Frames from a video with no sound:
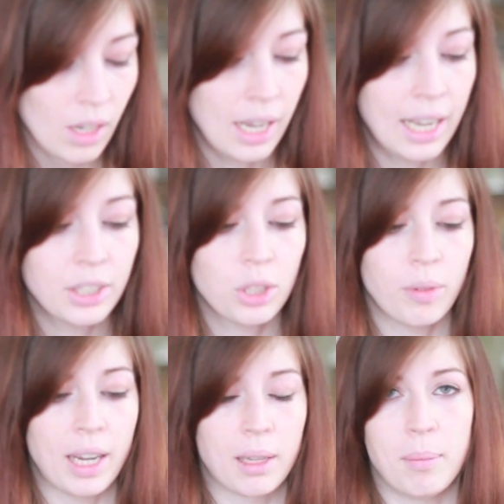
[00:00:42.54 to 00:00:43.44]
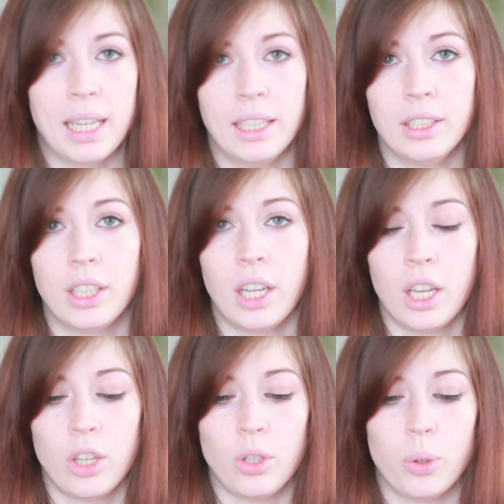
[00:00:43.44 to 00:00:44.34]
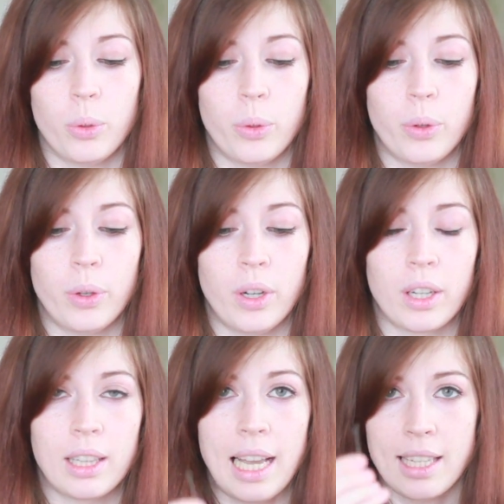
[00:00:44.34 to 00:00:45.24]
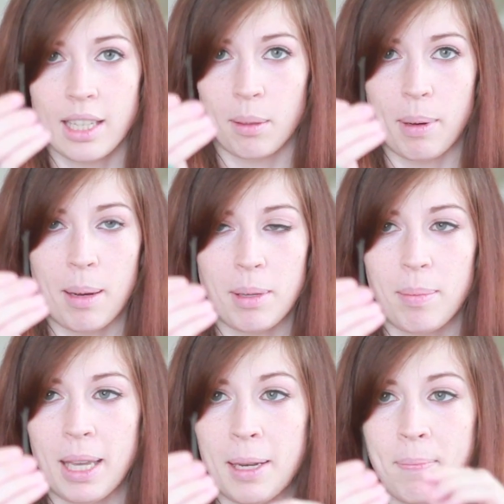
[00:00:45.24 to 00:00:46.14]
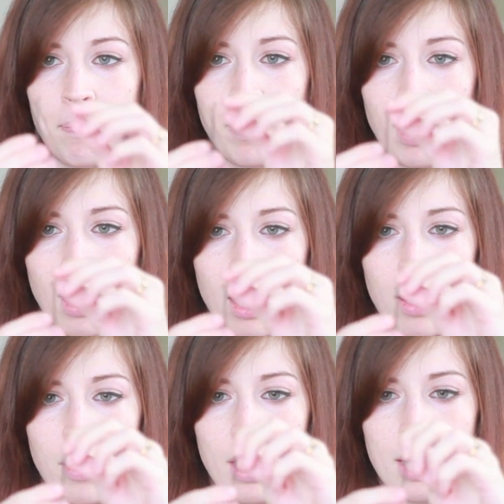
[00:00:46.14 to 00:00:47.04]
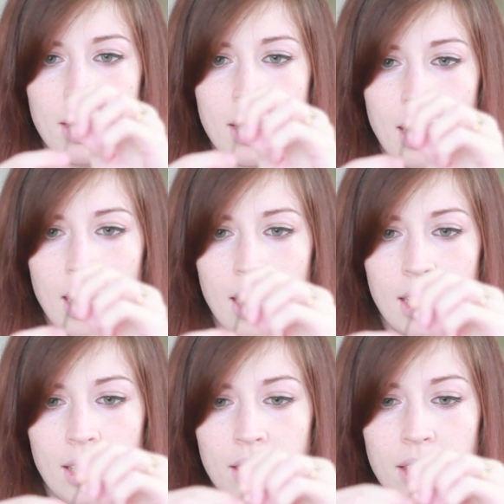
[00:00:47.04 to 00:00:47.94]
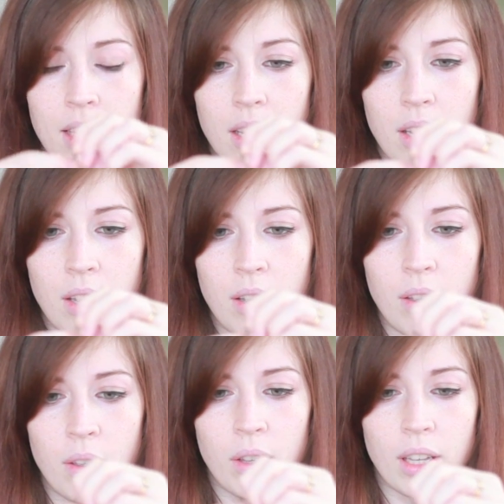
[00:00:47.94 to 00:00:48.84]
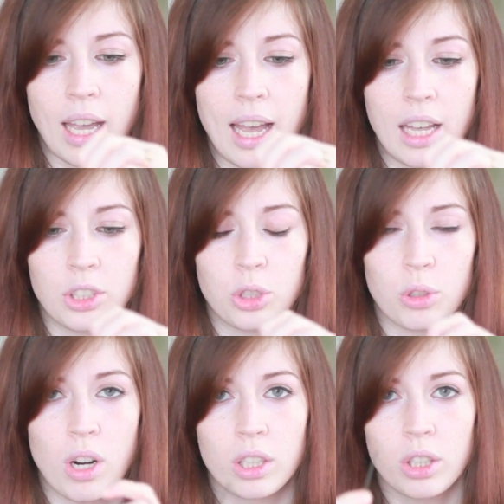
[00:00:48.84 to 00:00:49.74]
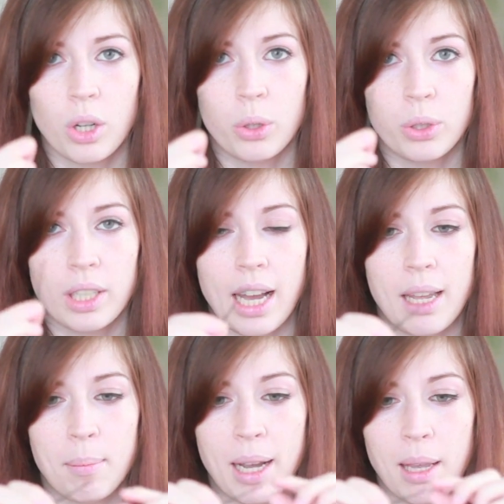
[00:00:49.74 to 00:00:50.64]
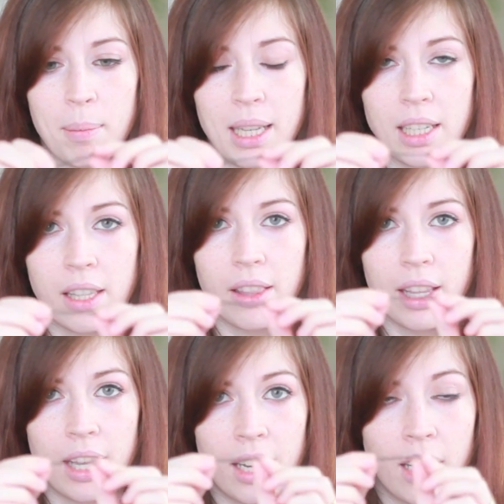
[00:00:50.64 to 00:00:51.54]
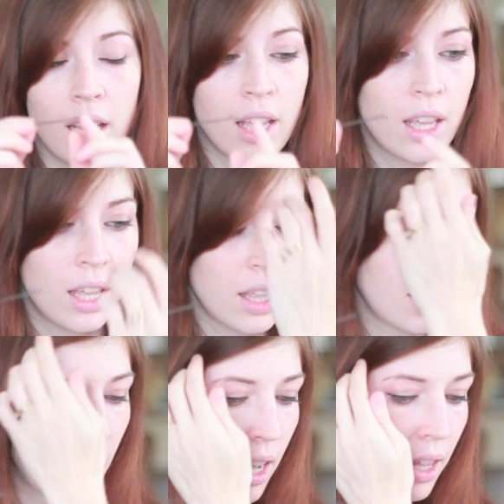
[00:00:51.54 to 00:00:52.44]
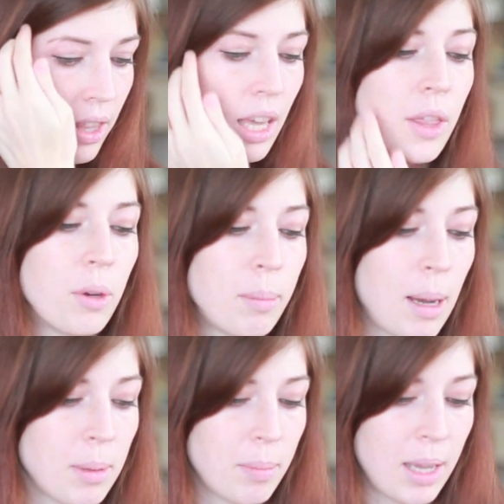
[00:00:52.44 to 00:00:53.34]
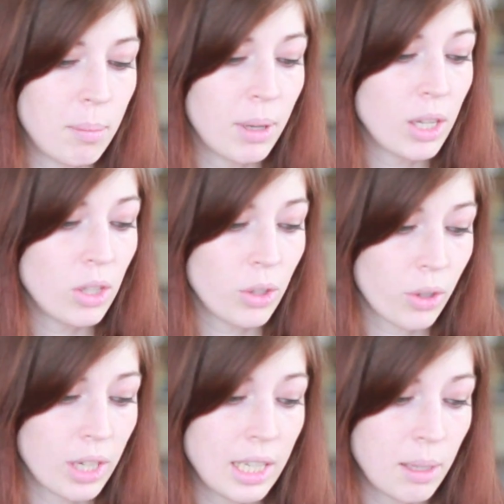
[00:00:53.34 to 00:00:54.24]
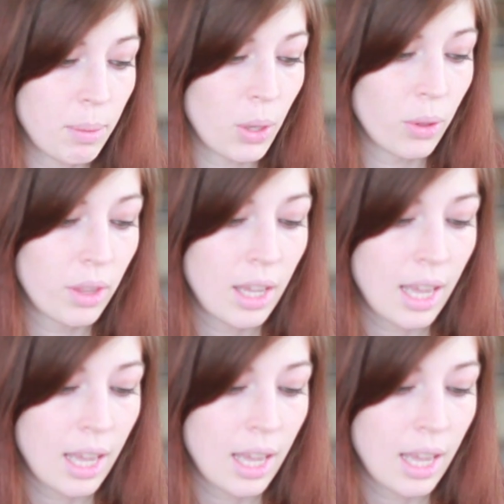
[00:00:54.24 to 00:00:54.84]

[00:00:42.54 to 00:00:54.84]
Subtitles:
I also recommend your classic bobby pin. This is got a stronger hold, in my opinion, than the other bobby pin, but you're going to need both.